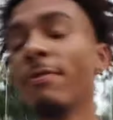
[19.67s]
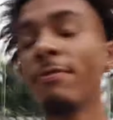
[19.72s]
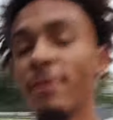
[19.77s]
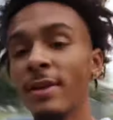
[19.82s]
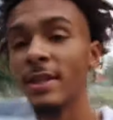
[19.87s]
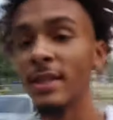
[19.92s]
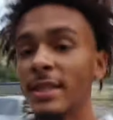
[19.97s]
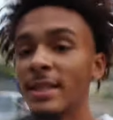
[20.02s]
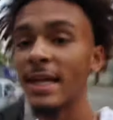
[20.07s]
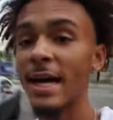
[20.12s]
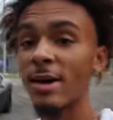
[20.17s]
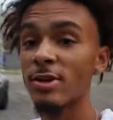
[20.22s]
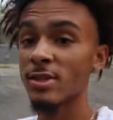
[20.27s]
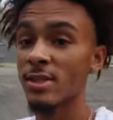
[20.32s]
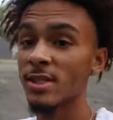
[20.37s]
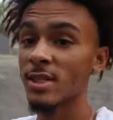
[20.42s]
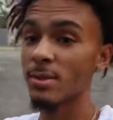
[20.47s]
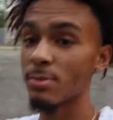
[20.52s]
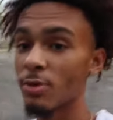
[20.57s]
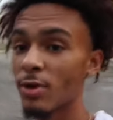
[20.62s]

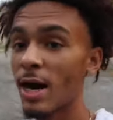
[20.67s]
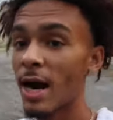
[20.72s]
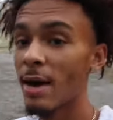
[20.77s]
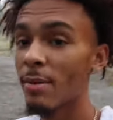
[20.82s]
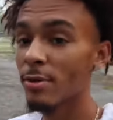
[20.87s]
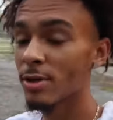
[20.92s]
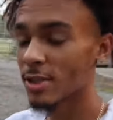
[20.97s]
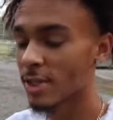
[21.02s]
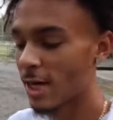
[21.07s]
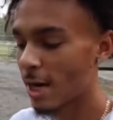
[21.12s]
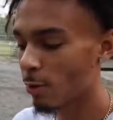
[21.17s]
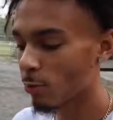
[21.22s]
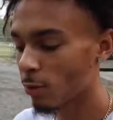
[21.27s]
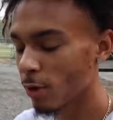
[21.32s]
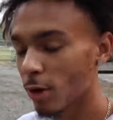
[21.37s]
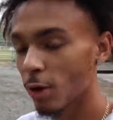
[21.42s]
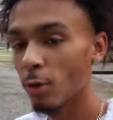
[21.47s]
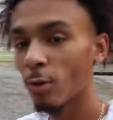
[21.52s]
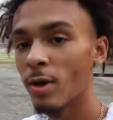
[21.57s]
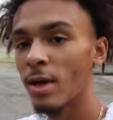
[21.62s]
50,000 subscribers and I
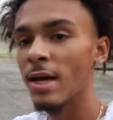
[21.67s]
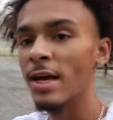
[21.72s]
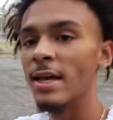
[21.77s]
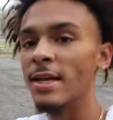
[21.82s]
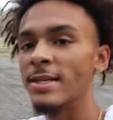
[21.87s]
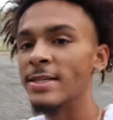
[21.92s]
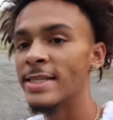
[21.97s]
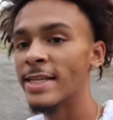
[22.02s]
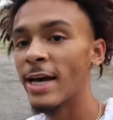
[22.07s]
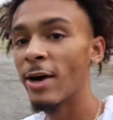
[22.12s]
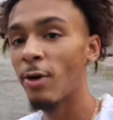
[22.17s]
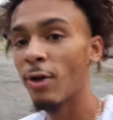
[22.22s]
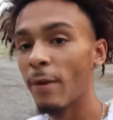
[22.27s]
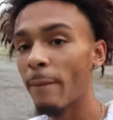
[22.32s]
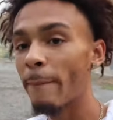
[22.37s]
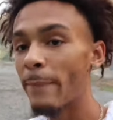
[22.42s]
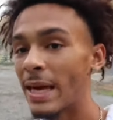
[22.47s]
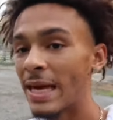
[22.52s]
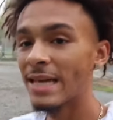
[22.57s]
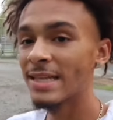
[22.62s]
will sell
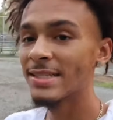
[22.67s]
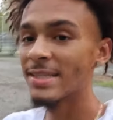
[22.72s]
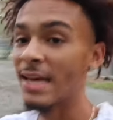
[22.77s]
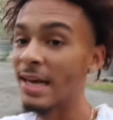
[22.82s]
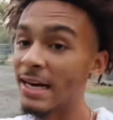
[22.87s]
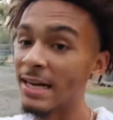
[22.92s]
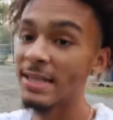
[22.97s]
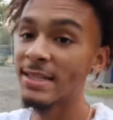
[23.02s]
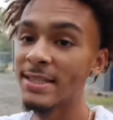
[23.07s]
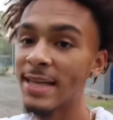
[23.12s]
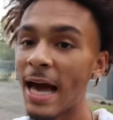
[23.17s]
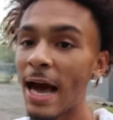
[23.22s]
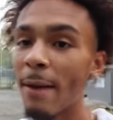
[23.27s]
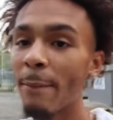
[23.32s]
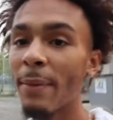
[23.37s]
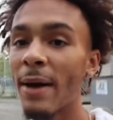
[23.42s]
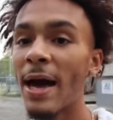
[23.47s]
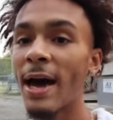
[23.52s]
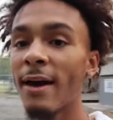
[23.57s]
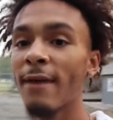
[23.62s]
the big tanny
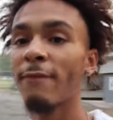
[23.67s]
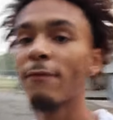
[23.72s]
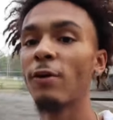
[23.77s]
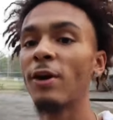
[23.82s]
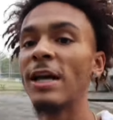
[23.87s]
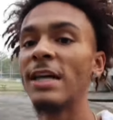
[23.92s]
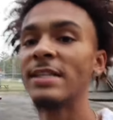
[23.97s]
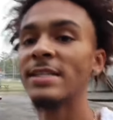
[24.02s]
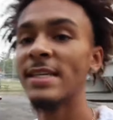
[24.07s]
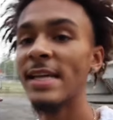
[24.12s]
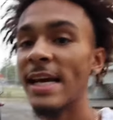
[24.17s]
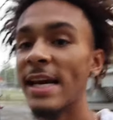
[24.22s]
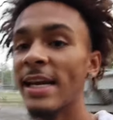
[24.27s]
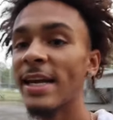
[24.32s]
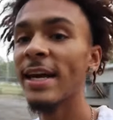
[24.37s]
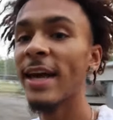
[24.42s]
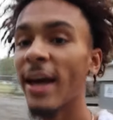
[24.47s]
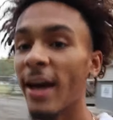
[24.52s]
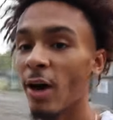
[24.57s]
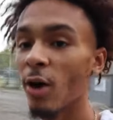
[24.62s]
scat pack for a
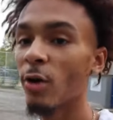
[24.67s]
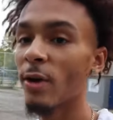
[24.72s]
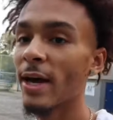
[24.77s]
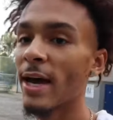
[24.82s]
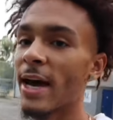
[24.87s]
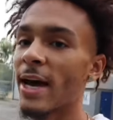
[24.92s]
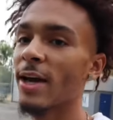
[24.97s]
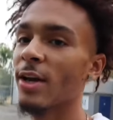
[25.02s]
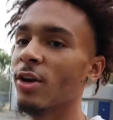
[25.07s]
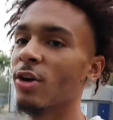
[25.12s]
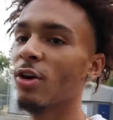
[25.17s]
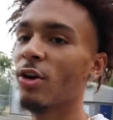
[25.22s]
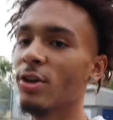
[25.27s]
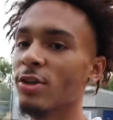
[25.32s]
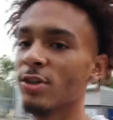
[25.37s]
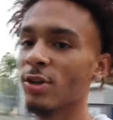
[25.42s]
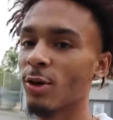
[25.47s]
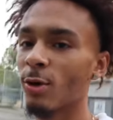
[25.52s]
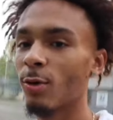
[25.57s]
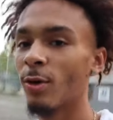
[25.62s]
tanny Hellcat, y'all.
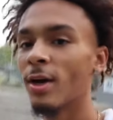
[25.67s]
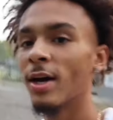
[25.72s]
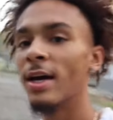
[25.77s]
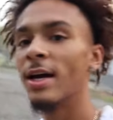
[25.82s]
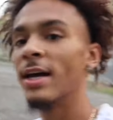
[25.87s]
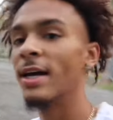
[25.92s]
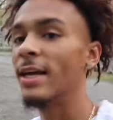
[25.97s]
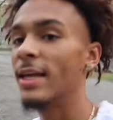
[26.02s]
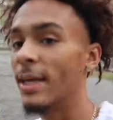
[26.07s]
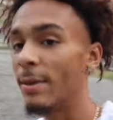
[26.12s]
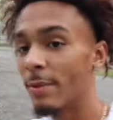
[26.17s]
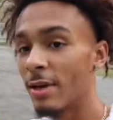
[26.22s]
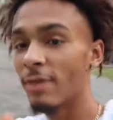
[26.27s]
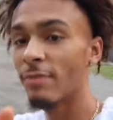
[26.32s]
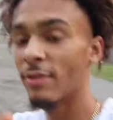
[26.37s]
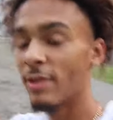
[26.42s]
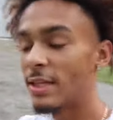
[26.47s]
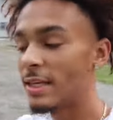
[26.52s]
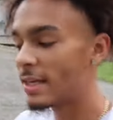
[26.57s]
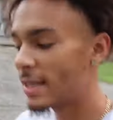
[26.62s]
So give me the
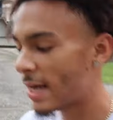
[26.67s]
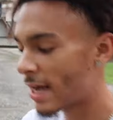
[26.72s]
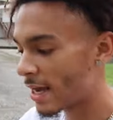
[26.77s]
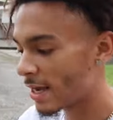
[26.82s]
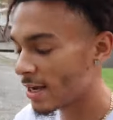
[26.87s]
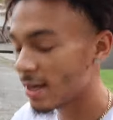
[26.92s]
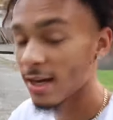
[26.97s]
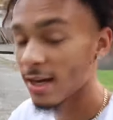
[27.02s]
50k.